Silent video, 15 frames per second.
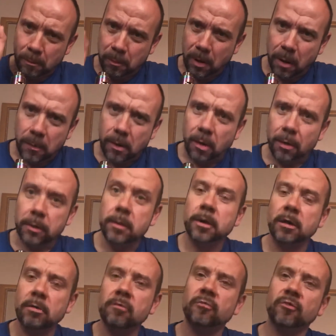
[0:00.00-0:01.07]
bob on
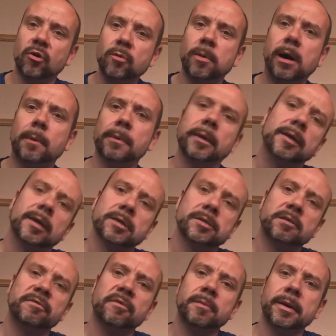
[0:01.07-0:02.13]
rhubarb and
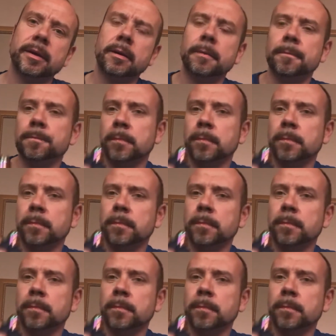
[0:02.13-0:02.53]
custard for me.